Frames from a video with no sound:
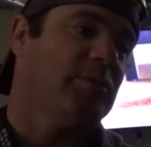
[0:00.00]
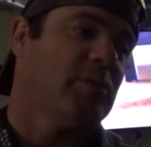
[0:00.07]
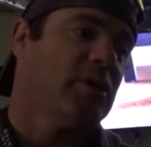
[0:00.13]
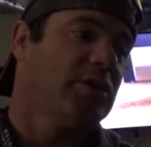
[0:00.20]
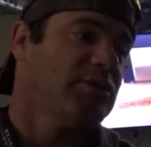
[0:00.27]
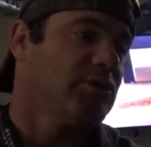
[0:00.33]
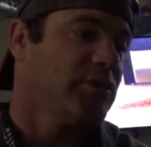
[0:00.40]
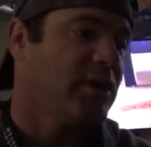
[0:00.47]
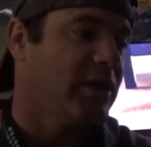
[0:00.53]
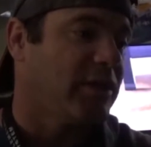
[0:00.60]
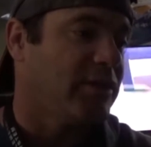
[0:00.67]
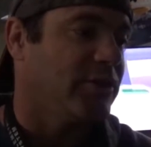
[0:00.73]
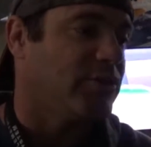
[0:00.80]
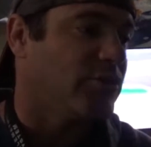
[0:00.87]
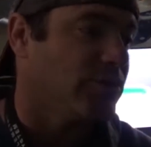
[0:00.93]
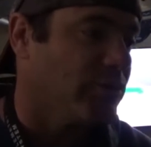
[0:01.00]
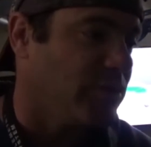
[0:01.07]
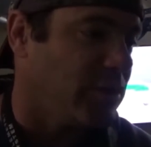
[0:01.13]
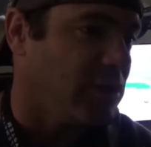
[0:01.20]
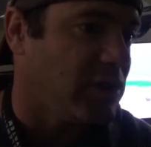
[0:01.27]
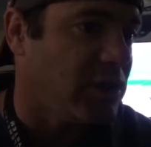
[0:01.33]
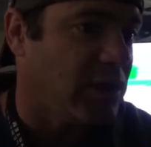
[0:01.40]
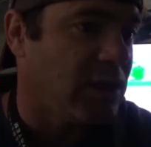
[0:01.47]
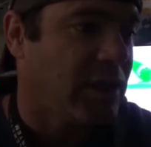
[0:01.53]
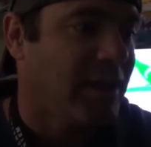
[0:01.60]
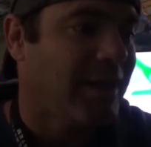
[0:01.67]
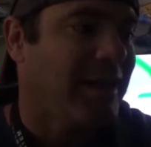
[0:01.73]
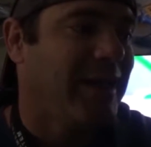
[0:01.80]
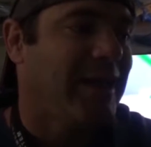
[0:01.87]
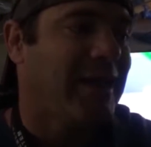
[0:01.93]
module and the Trudy,
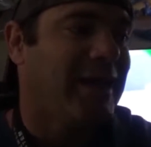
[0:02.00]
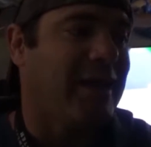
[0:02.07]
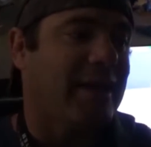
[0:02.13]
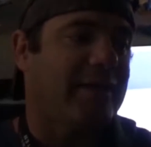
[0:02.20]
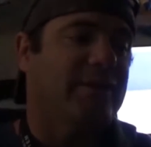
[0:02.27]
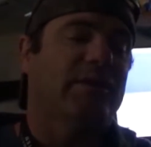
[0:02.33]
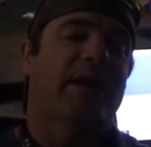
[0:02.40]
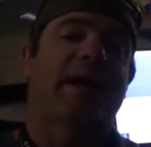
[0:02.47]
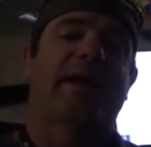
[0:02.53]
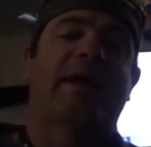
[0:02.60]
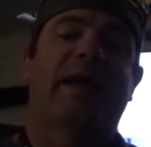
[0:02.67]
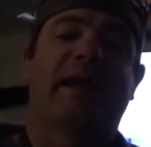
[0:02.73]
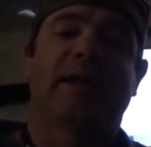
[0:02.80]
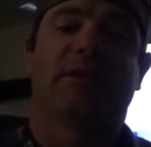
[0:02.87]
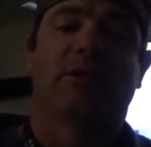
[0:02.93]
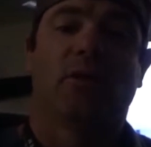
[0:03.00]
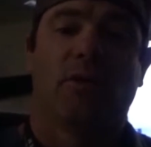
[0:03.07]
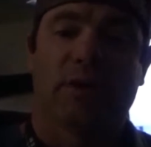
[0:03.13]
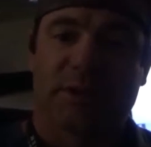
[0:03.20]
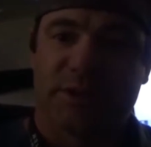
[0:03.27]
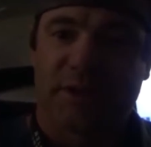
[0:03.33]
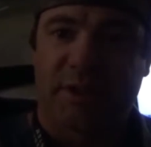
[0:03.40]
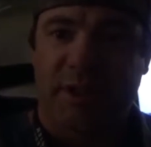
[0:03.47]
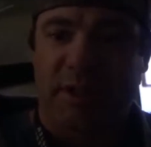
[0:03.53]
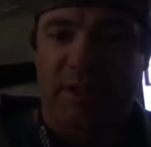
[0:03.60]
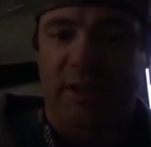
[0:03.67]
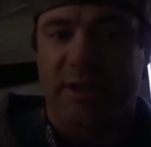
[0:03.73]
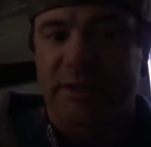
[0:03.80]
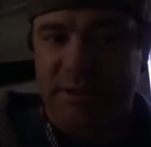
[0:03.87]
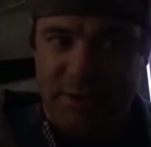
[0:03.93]
and I can't notice any
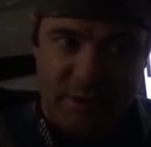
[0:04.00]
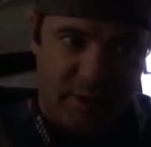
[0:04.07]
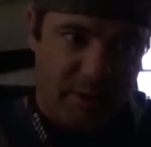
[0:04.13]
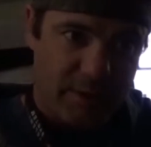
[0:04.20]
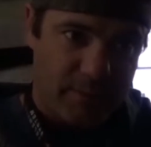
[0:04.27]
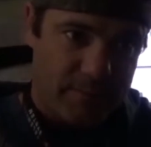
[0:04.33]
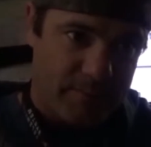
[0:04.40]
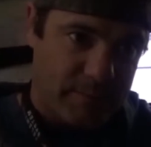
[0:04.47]
latency.